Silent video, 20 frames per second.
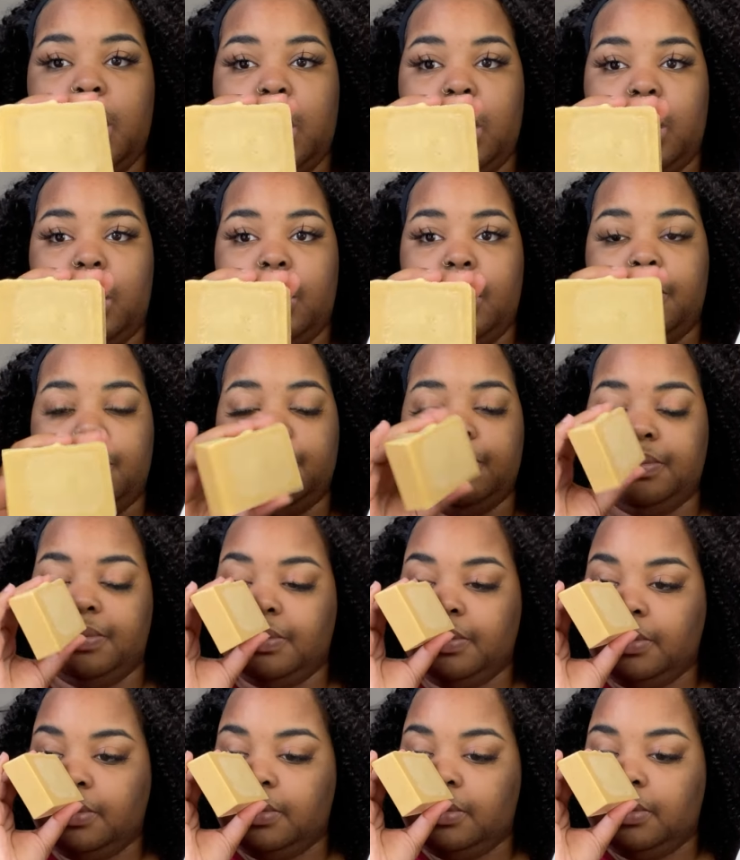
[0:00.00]
It
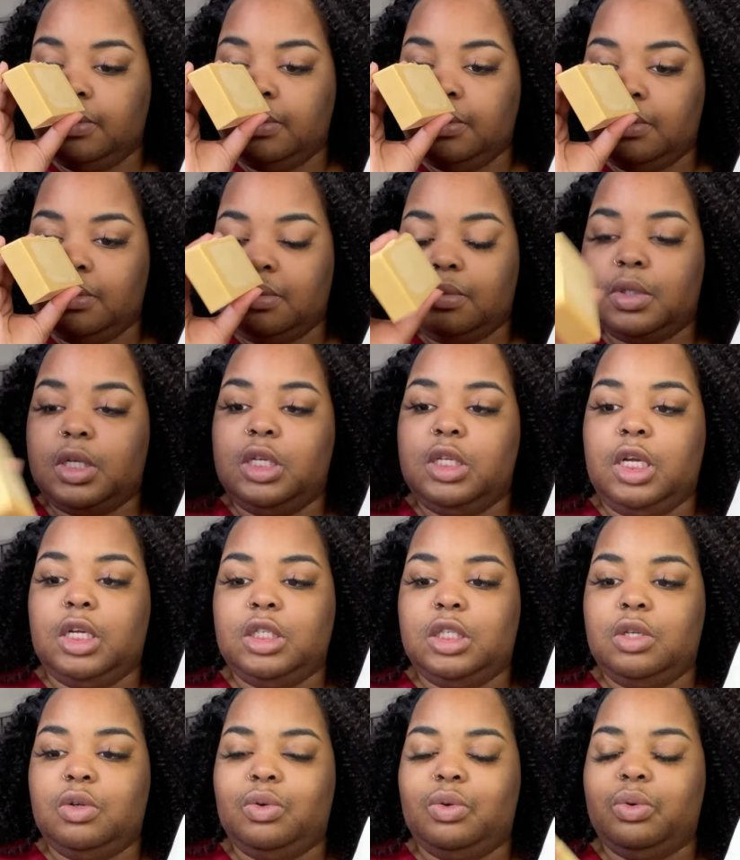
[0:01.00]

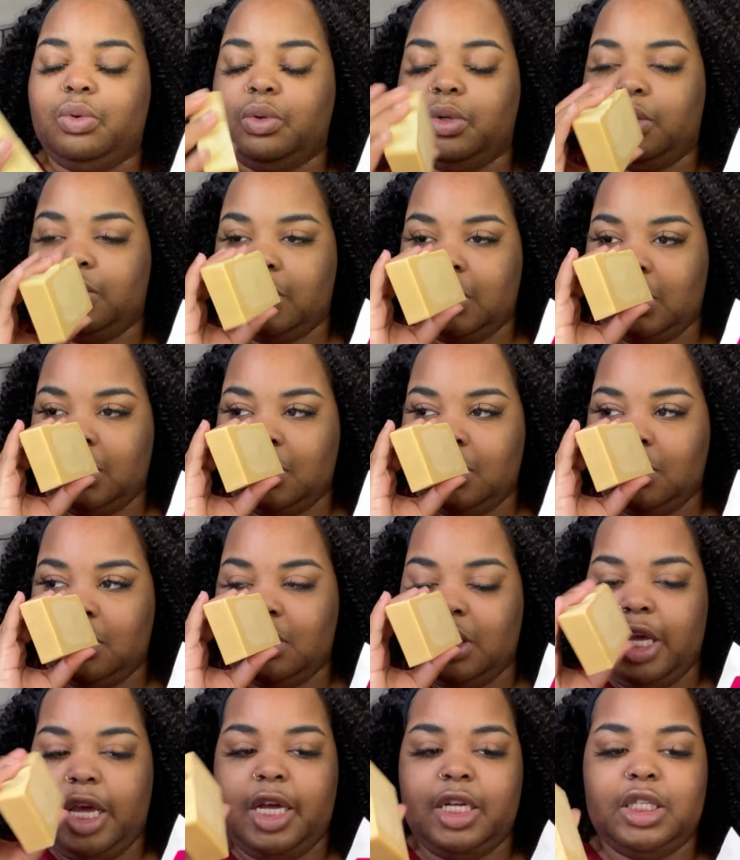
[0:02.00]
doesn't, oh,
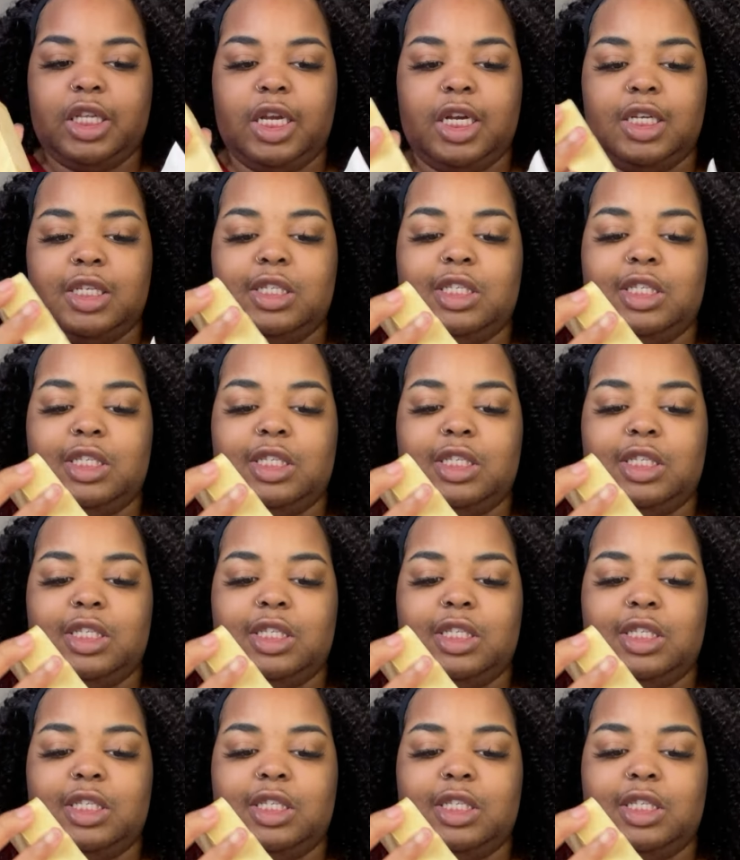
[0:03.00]
it has like a